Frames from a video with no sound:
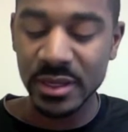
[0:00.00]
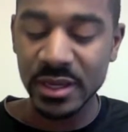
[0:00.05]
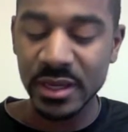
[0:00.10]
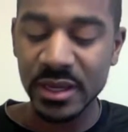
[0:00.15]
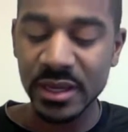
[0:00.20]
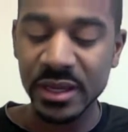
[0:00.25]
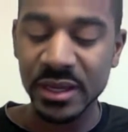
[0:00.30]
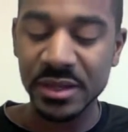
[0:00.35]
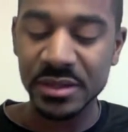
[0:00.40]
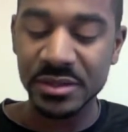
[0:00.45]

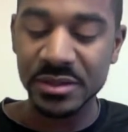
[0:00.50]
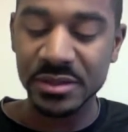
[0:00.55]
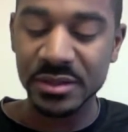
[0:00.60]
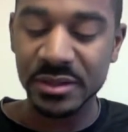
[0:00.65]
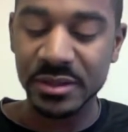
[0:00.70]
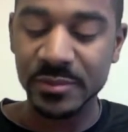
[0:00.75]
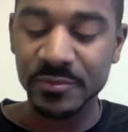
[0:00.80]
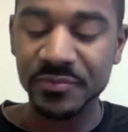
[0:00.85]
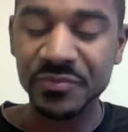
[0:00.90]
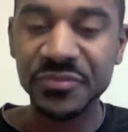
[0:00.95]
And,
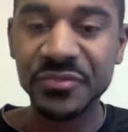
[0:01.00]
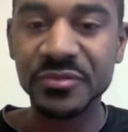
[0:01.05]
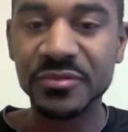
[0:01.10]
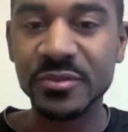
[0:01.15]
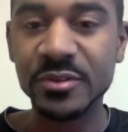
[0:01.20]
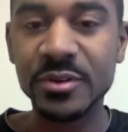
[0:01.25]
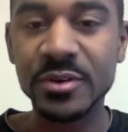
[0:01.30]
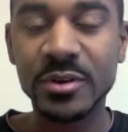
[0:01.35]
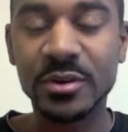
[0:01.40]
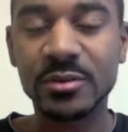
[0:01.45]
of
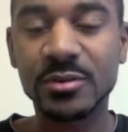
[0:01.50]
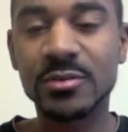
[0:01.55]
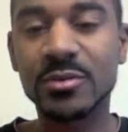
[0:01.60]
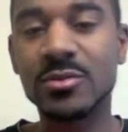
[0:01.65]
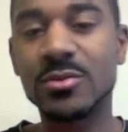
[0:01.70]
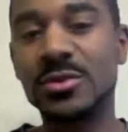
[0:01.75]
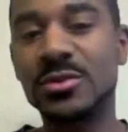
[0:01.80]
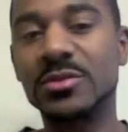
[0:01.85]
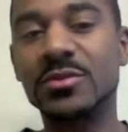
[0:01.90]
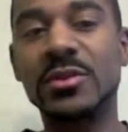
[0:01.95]

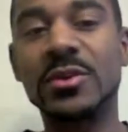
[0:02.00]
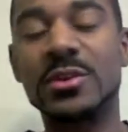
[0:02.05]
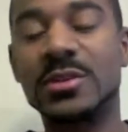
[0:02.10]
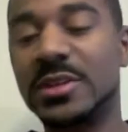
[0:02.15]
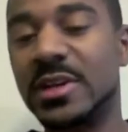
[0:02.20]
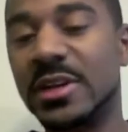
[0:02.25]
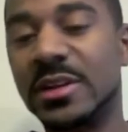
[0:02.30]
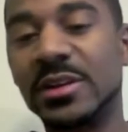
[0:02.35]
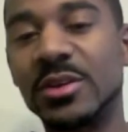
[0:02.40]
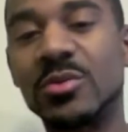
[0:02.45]
course, if you have
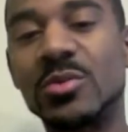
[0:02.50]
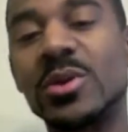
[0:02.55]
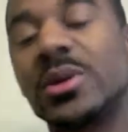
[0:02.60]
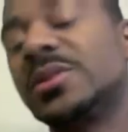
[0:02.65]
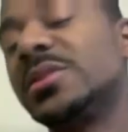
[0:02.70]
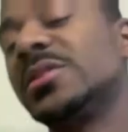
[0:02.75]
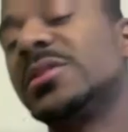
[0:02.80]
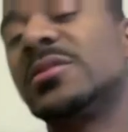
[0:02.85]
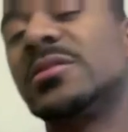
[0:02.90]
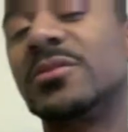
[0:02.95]
any
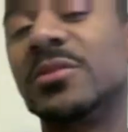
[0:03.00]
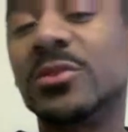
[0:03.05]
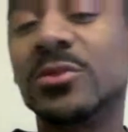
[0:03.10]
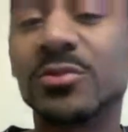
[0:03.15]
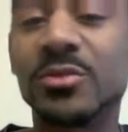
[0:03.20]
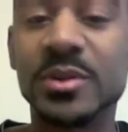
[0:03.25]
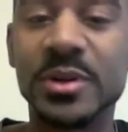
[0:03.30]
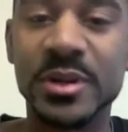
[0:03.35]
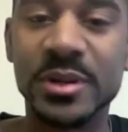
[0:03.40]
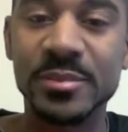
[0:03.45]
questions, feel
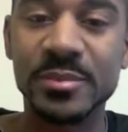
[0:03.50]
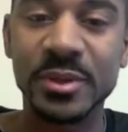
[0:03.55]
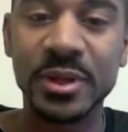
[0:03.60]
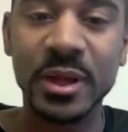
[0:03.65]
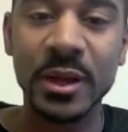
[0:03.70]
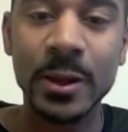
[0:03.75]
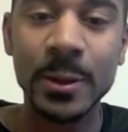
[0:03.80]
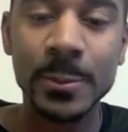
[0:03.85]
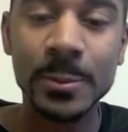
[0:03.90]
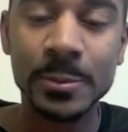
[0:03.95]
free to hit me
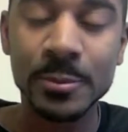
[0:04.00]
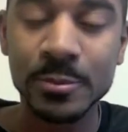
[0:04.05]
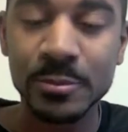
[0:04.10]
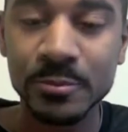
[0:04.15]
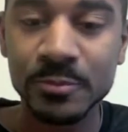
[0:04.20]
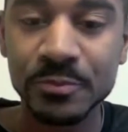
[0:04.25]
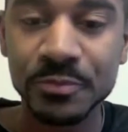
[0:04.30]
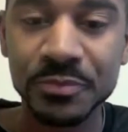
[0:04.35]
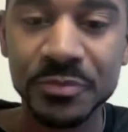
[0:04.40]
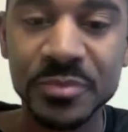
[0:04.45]
up.
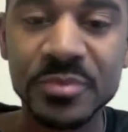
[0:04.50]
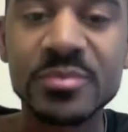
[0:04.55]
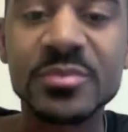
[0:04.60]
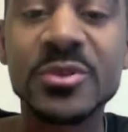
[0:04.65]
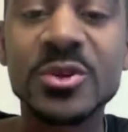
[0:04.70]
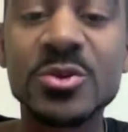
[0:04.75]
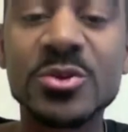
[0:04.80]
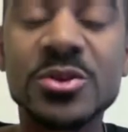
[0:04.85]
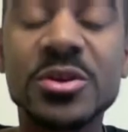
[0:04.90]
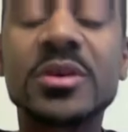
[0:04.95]
I
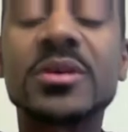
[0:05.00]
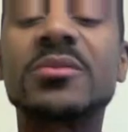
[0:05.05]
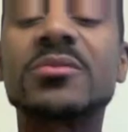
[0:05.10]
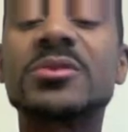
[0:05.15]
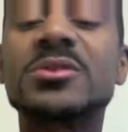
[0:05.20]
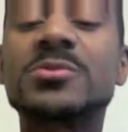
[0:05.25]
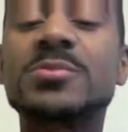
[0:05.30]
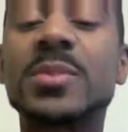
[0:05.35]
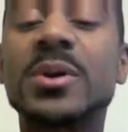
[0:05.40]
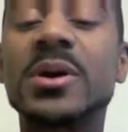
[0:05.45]
do try to
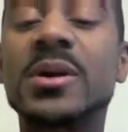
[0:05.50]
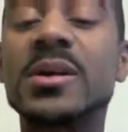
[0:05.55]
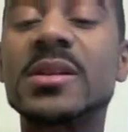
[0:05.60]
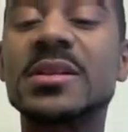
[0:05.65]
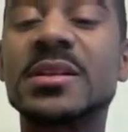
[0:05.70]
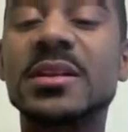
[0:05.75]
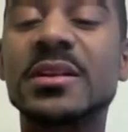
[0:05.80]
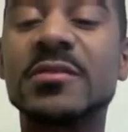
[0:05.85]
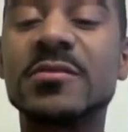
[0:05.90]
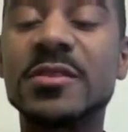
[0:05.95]
respond
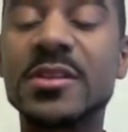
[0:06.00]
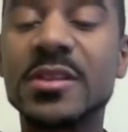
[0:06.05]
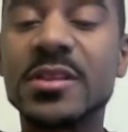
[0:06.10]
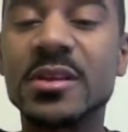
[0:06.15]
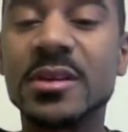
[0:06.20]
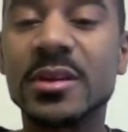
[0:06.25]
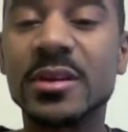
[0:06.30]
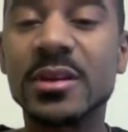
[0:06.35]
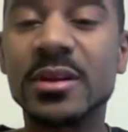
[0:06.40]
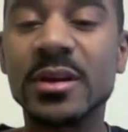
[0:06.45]
to
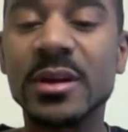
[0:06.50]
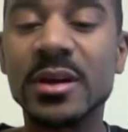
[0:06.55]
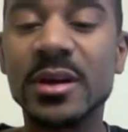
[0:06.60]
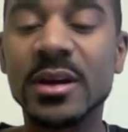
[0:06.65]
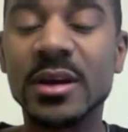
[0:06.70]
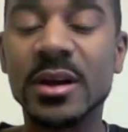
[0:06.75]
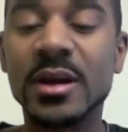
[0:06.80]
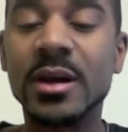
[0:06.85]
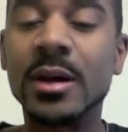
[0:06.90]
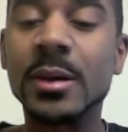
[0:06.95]
everything
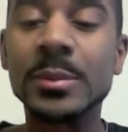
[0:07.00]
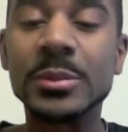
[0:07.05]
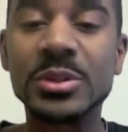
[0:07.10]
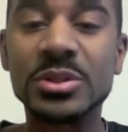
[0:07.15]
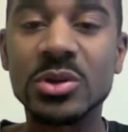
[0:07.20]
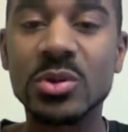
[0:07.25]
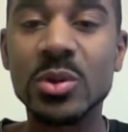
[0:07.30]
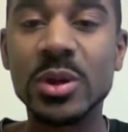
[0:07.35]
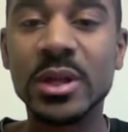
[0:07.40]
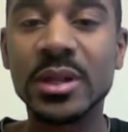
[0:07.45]
as
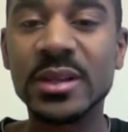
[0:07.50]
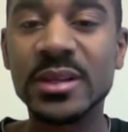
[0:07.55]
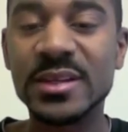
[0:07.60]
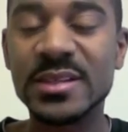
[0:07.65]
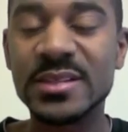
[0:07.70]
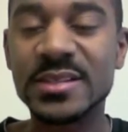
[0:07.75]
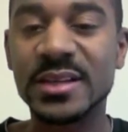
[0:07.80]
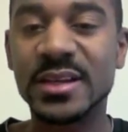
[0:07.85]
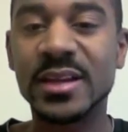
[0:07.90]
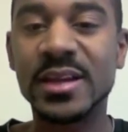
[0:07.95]
quickly
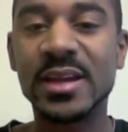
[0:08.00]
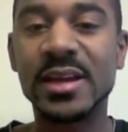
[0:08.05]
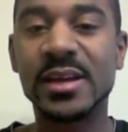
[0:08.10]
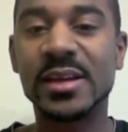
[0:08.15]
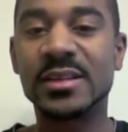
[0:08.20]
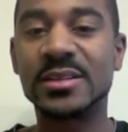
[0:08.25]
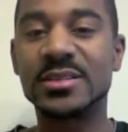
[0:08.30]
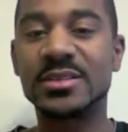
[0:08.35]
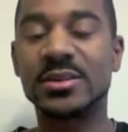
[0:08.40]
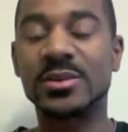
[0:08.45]
as I can.
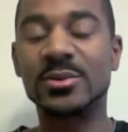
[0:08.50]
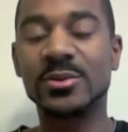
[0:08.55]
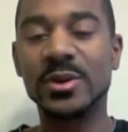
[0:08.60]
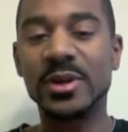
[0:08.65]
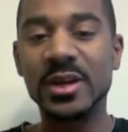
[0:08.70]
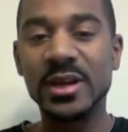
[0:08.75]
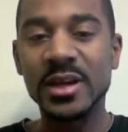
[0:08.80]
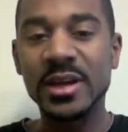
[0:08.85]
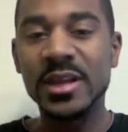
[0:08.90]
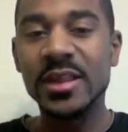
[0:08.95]
So
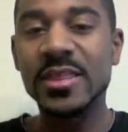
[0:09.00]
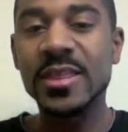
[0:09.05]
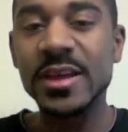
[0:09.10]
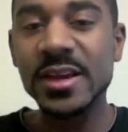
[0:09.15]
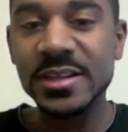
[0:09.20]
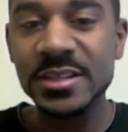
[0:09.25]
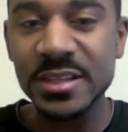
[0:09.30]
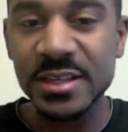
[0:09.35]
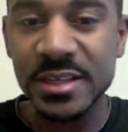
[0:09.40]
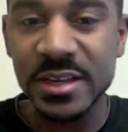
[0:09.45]

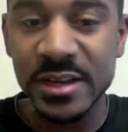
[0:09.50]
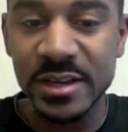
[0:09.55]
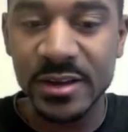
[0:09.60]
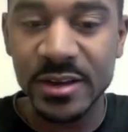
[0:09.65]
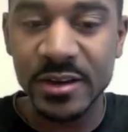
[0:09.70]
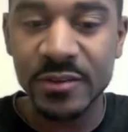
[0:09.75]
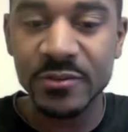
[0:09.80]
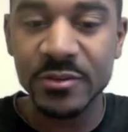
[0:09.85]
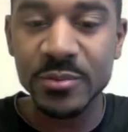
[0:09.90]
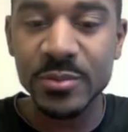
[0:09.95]
thanks again,
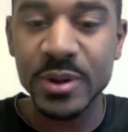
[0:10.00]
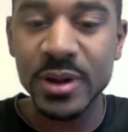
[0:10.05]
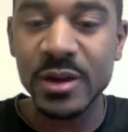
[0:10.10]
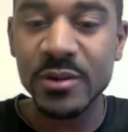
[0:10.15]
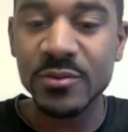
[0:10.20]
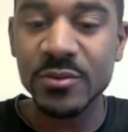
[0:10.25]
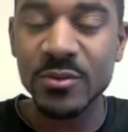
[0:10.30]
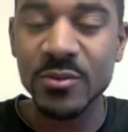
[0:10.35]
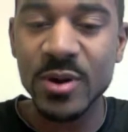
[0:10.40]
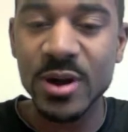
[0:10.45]
everybody,
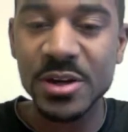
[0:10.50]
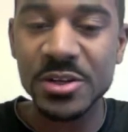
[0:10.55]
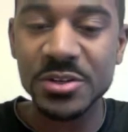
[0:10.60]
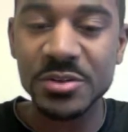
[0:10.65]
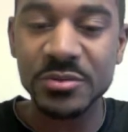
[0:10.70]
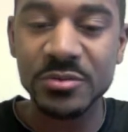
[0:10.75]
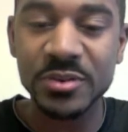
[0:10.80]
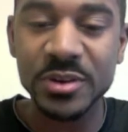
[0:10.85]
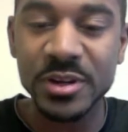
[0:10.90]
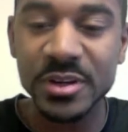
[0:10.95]
for watching
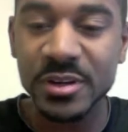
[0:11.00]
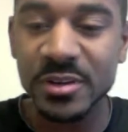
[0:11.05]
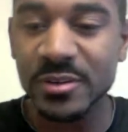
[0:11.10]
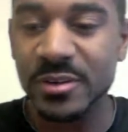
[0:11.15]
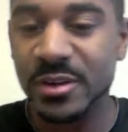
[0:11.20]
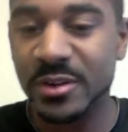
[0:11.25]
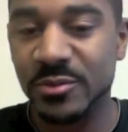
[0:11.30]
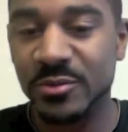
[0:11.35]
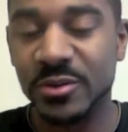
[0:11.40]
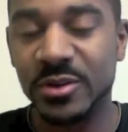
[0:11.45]
the video.
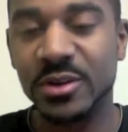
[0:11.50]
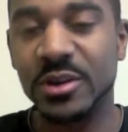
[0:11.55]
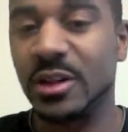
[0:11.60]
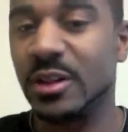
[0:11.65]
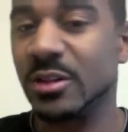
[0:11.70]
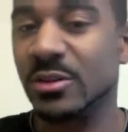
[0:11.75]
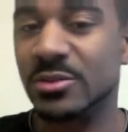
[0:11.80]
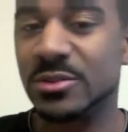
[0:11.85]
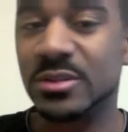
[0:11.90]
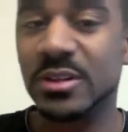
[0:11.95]
And we're going to
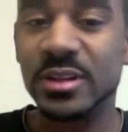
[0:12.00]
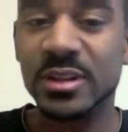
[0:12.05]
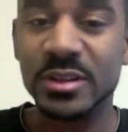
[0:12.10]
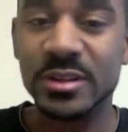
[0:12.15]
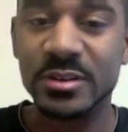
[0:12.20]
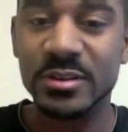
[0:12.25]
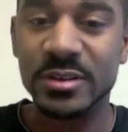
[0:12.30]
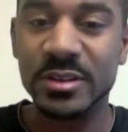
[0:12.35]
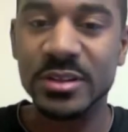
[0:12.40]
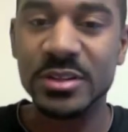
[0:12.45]
close the lid
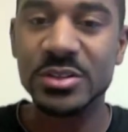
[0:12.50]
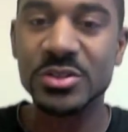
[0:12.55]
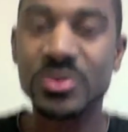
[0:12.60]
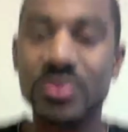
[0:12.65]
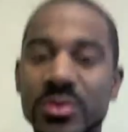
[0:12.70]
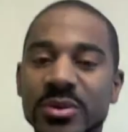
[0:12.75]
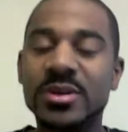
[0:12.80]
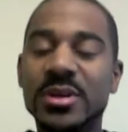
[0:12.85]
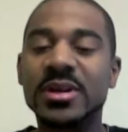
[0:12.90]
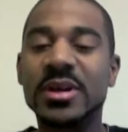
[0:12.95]
on this
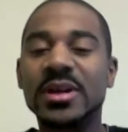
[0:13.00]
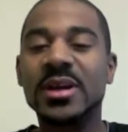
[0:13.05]
one.